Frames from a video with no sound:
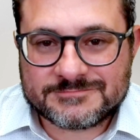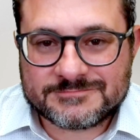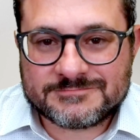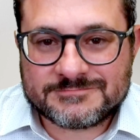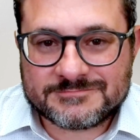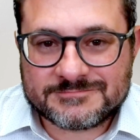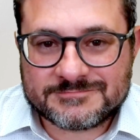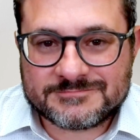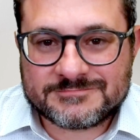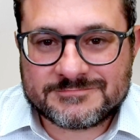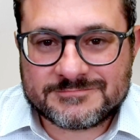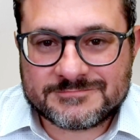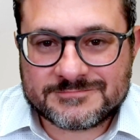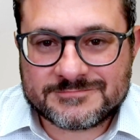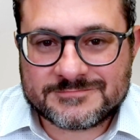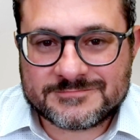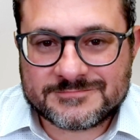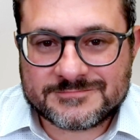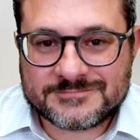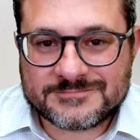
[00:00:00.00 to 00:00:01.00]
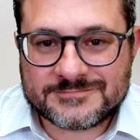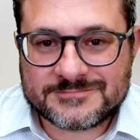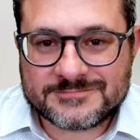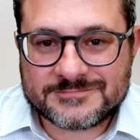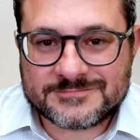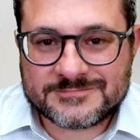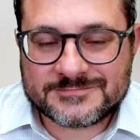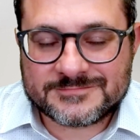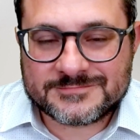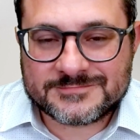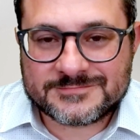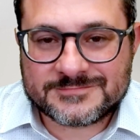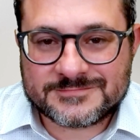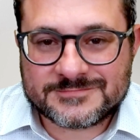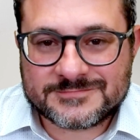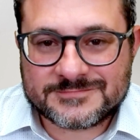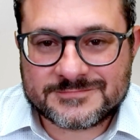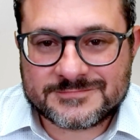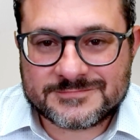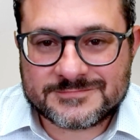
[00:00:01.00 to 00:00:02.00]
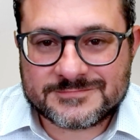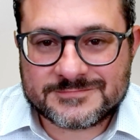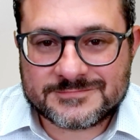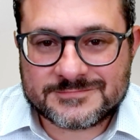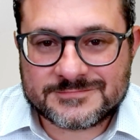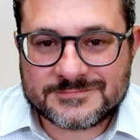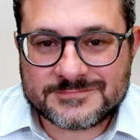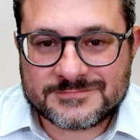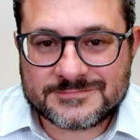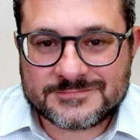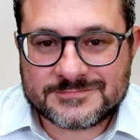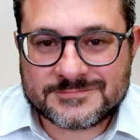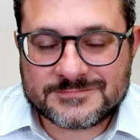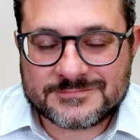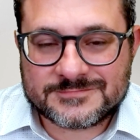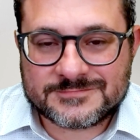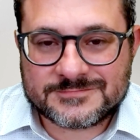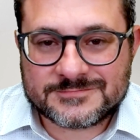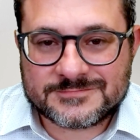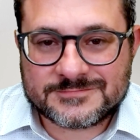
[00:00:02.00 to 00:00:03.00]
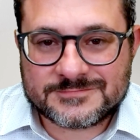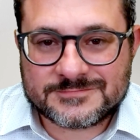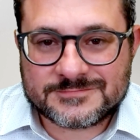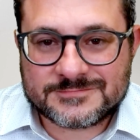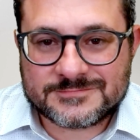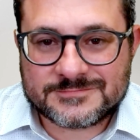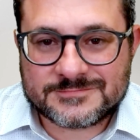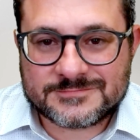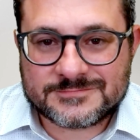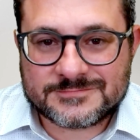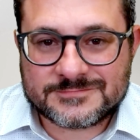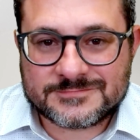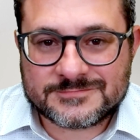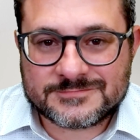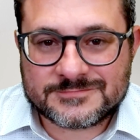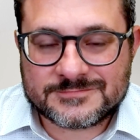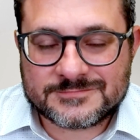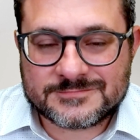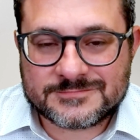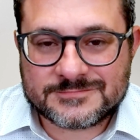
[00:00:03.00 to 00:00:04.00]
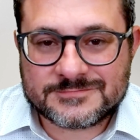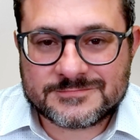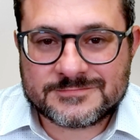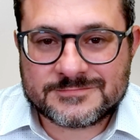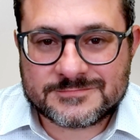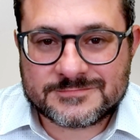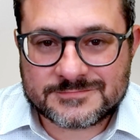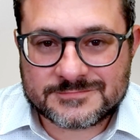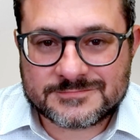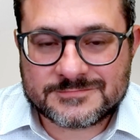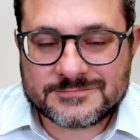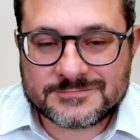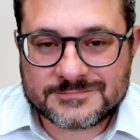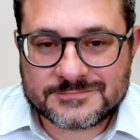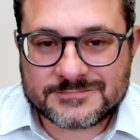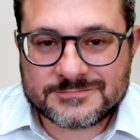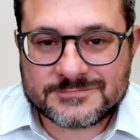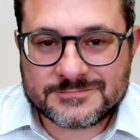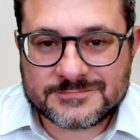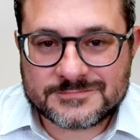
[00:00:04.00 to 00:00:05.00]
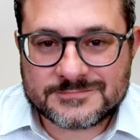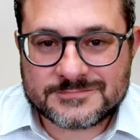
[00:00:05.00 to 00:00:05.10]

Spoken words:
The person shown says nothing.